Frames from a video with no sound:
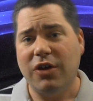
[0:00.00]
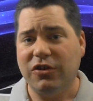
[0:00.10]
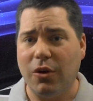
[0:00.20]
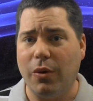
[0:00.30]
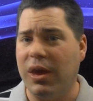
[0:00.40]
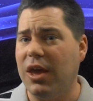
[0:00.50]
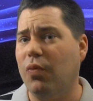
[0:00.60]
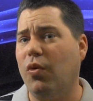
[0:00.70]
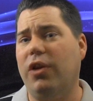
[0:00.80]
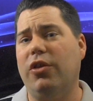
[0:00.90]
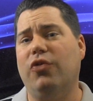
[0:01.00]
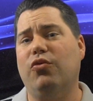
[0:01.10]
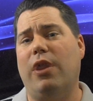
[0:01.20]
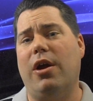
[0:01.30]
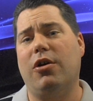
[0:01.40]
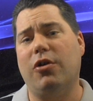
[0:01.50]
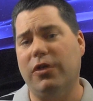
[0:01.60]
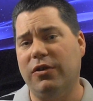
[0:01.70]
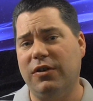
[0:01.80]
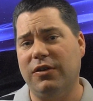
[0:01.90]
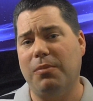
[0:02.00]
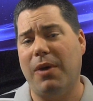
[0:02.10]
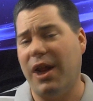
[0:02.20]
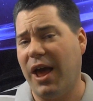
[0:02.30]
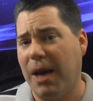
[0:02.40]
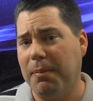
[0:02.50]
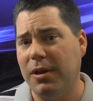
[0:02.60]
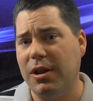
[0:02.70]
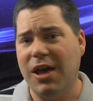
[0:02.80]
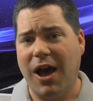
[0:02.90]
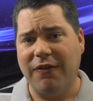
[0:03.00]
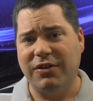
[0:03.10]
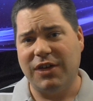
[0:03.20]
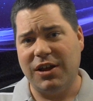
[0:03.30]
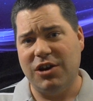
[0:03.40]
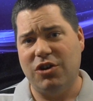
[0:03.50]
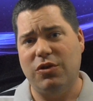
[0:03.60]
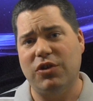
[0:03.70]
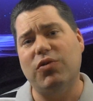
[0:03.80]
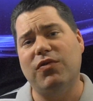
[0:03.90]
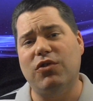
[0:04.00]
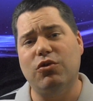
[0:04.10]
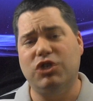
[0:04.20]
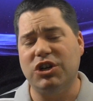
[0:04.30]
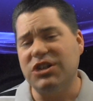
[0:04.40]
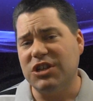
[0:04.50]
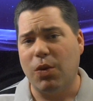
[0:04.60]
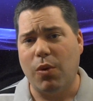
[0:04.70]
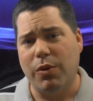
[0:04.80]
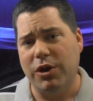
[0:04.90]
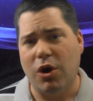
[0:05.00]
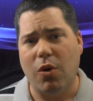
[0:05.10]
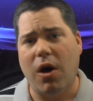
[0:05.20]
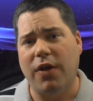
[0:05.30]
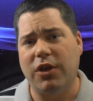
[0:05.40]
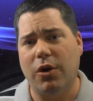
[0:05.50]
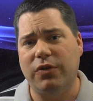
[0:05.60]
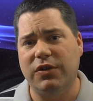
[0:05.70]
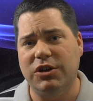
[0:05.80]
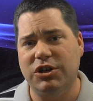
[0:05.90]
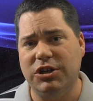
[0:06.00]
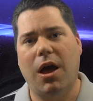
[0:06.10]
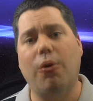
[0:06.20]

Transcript: So in one of those rare occurrences might happen, I've decided to do this review just on what we know on the OCG.